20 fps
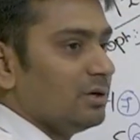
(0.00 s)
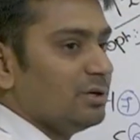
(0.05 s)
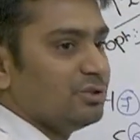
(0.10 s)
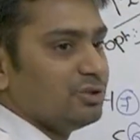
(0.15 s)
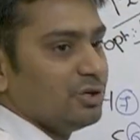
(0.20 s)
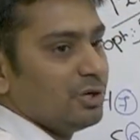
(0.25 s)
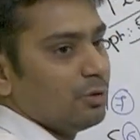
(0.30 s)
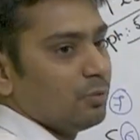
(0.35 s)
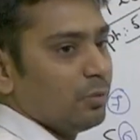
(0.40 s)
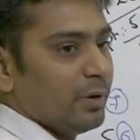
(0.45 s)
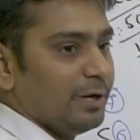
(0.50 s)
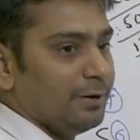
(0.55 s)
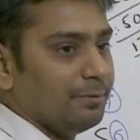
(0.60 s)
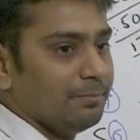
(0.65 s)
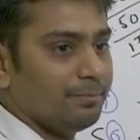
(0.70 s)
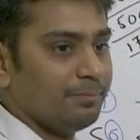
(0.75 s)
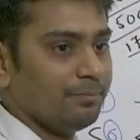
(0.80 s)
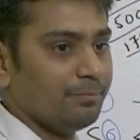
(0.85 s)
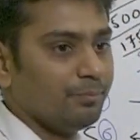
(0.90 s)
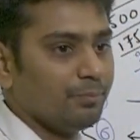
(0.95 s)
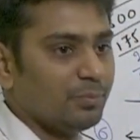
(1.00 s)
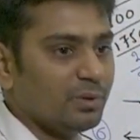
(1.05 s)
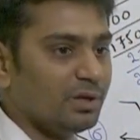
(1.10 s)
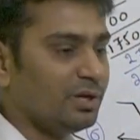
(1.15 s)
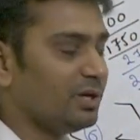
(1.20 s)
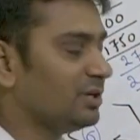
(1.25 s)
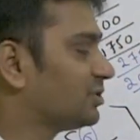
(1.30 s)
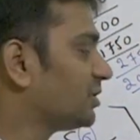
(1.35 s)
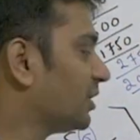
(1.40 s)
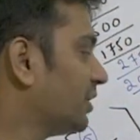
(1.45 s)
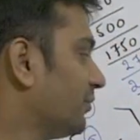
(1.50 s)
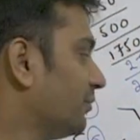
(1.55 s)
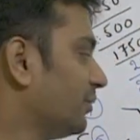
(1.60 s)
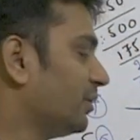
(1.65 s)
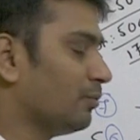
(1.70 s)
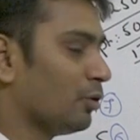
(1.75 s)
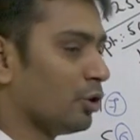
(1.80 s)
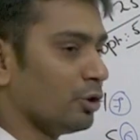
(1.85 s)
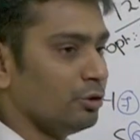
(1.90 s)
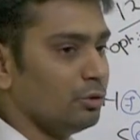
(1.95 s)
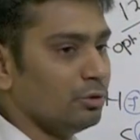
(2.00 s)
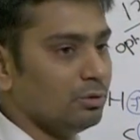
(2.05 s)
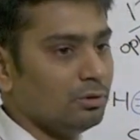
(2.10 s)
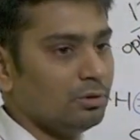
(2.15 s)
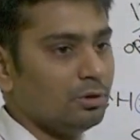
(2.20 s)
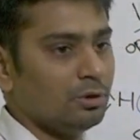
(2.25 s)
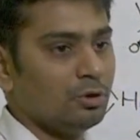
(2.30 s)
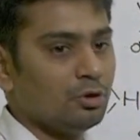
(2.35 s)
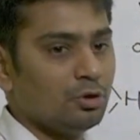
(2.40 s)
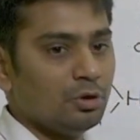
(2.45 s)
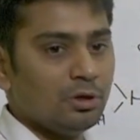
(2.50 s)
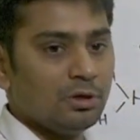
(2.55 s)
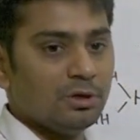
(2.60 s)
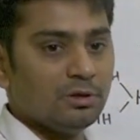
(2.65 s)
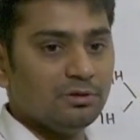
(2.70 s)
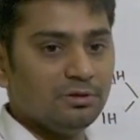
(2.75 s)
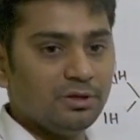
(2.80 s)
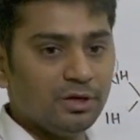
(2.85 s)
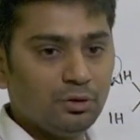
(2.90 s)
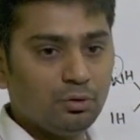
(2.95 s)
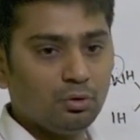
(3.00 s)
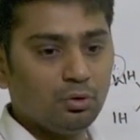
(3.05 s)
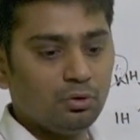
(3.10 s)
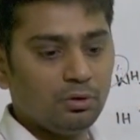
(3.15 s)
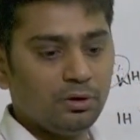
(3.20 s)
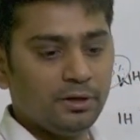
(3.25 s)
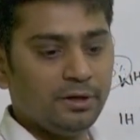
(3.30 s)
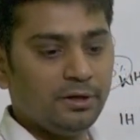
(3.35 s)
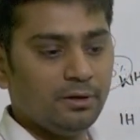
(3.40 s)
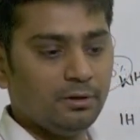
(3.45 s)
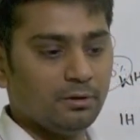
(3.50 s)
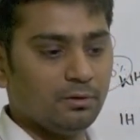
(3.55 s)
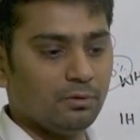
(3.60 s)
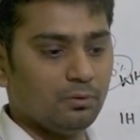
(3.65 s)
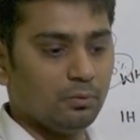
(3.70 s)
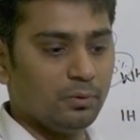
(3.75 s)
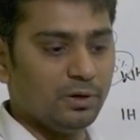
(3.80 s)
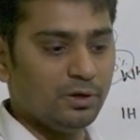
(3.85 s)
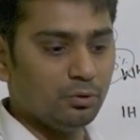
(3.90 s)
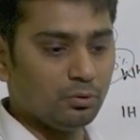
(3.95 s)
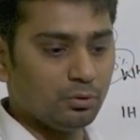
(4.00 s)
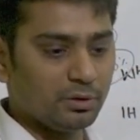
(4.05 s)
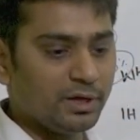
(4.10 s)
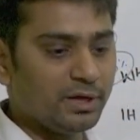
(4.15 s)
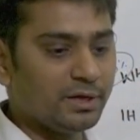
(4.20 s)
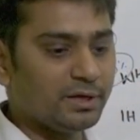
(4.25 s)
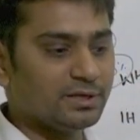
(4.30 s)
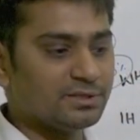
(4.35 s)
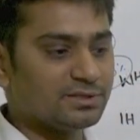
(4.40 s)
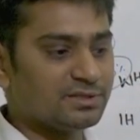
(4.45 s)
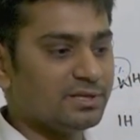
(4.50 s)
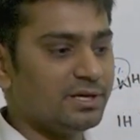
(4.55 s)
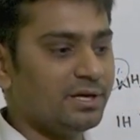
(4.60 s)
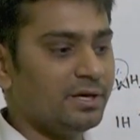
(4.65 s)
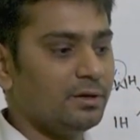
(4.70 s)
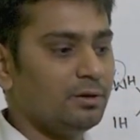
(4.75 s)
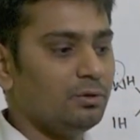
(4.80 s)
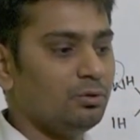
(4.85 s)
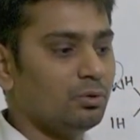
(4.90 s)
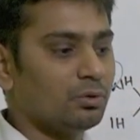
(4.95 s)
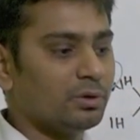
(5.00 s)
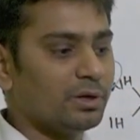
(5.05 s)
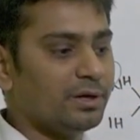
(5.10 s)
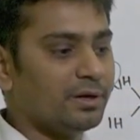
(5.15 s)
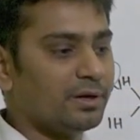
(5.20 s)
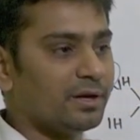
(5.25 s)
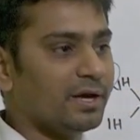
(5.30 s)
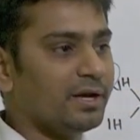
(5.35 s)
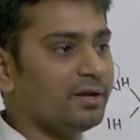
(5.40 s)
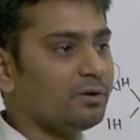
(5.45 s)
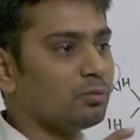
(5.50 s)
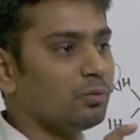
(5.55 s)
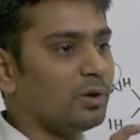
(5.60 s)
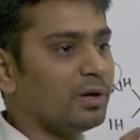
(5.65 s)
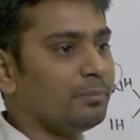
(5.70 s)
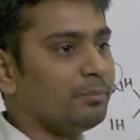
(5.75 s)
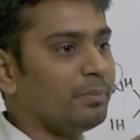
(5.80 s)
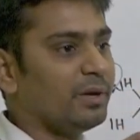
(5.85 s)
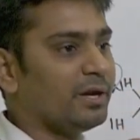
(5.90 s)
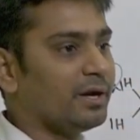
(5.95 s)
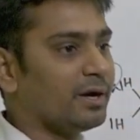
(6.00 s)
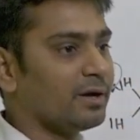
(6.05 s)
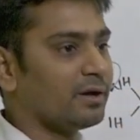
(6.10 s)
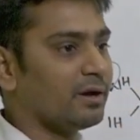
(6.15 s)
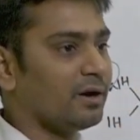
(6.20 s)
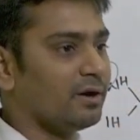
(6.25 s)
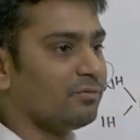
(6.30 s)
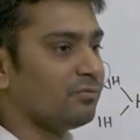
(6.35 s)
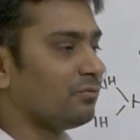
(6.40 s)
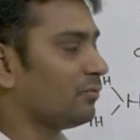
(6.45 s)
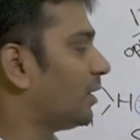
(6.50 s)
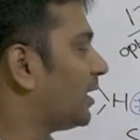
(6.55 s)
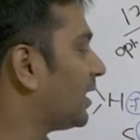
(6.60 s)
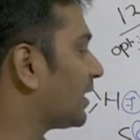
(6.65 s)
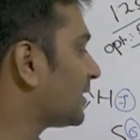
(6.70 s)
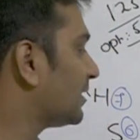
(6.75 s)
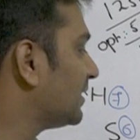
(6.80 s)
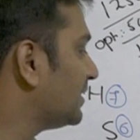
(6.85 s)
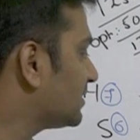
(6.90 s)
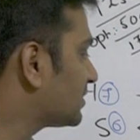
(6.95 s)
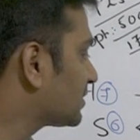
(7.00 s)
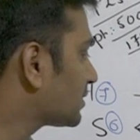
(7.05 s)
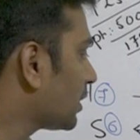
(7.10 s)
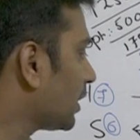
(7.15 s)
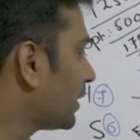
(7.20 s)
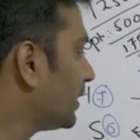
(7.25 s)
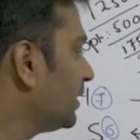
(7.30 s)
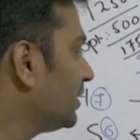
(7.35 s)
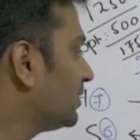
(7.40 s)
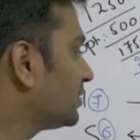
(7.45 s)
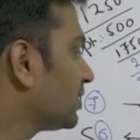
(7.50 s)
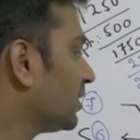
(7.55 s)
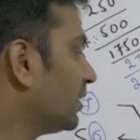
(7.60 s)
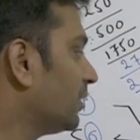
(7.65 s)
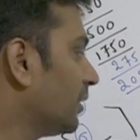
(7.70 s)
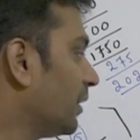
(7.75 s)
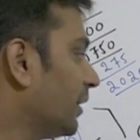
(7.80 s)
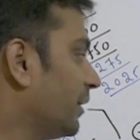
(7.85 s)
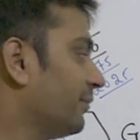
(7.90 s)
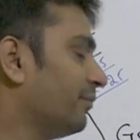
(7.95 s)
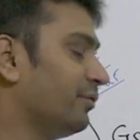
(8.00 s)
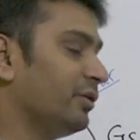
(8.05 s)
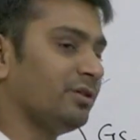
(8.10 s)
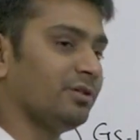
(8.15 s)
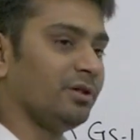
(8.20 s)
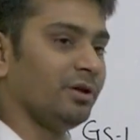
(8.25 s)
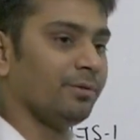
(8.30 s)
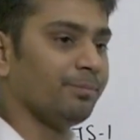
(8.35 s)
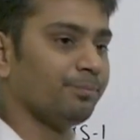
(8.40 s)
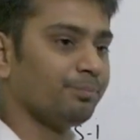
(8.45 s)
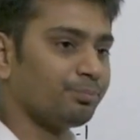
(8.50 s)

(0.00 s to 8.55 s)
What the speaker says: is required, each and every module. Then only when you take essay, you can write one paragraph at least on each and everything.